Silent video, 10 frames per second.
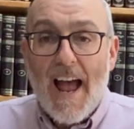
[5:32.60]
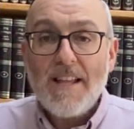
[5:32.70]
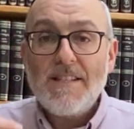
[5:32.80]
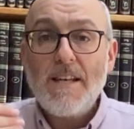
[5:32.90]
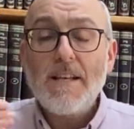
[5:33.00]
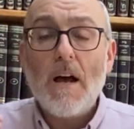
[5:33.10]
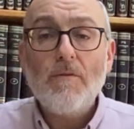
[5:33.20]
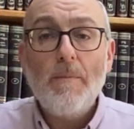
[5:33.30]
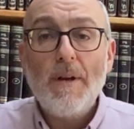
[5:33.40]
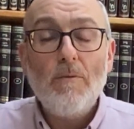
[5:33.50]
says
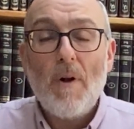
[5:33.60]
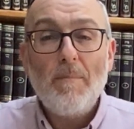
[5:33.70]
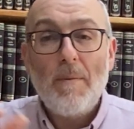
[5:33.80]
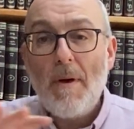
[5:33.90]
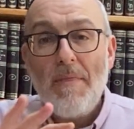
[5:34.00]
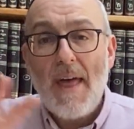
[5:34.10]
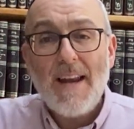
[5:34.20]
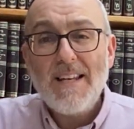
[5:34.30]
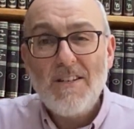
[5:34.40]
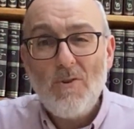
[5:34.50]
Avram ben Rambam, and that
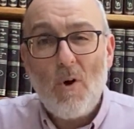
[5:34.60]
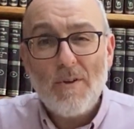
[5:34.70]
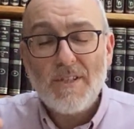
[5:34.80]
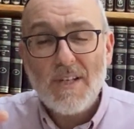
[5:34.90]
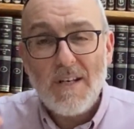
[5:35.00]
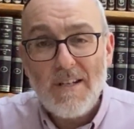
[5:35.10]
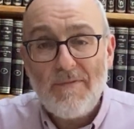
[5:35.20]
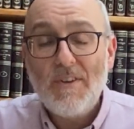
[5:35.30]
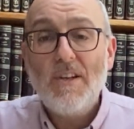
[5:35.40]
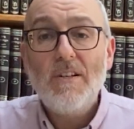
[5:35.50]
is not
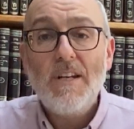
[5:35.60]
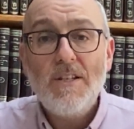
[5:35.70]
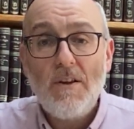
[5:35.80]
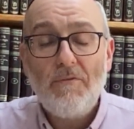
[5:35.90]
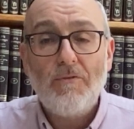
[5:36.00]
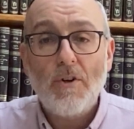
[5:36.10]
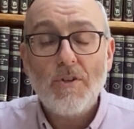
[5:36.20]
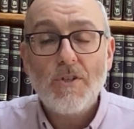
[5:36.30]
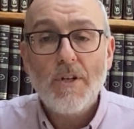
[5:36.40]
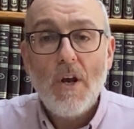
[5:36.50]
significantly
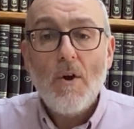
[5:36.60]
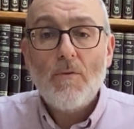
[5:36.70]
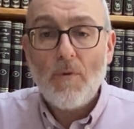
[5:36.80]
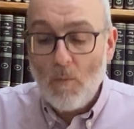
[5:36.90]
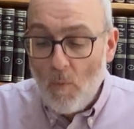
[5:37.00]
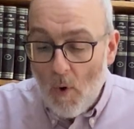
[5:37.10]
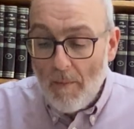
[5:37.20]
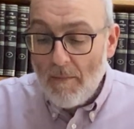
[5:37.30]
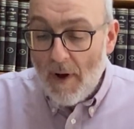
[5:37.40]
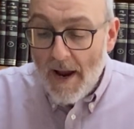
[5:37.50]
different from what
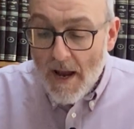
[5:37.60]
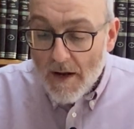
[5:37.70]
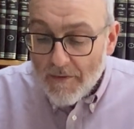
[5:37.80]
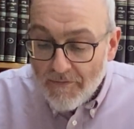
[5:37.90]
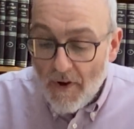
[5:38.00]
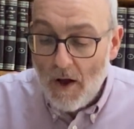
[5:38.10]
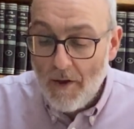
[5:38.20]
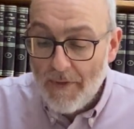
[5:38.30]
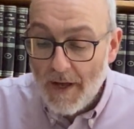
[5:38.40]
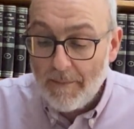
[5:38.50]
my
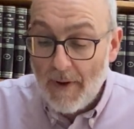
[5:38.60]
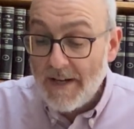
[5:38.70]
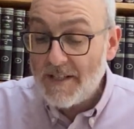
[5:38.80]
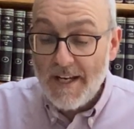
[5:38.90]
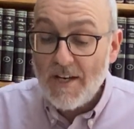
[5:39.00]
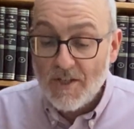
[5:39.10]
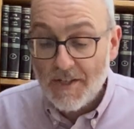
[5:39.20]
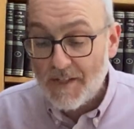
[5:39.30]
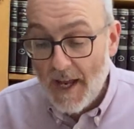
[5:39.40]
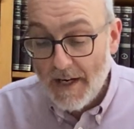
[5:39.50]
father, my teacher,
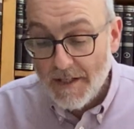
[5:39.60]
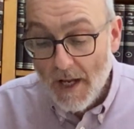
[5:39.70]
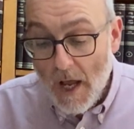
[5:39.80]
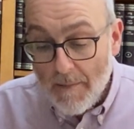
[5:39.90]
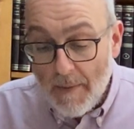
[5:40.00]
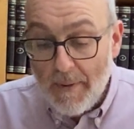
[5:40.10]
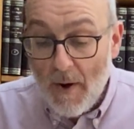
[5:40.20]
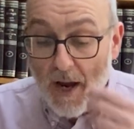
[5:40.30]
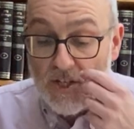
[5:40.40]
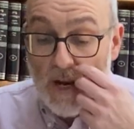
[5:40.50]
said
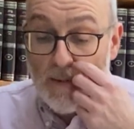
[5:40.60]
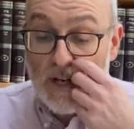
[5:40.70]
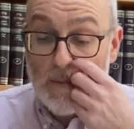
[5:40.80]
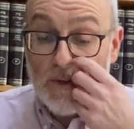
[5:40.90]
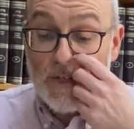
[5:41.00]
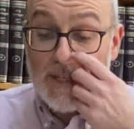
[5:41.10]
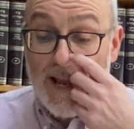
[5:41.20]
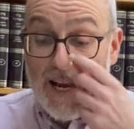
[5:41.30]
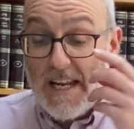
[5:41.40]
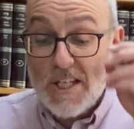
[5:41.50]

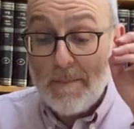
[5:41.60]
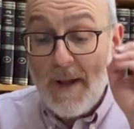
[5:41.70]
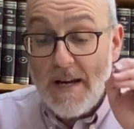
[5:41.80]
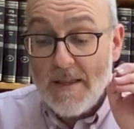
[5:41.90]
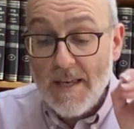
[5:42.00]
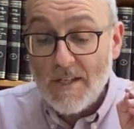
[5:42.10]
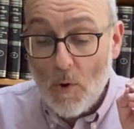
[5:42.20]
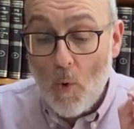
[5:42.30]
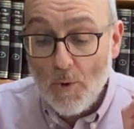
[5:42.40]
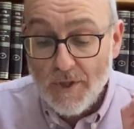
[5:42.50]
in explaining this
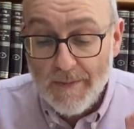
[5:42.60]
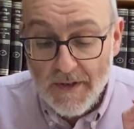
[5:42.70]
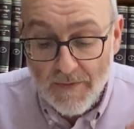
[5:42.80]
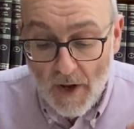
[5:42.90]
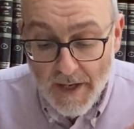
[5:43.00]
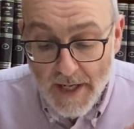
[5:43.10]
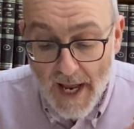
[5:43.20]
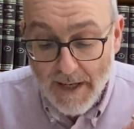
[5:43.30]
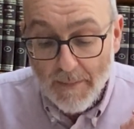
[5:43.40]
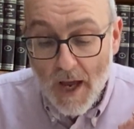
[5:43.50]
awesome divine
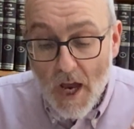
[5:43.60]
name.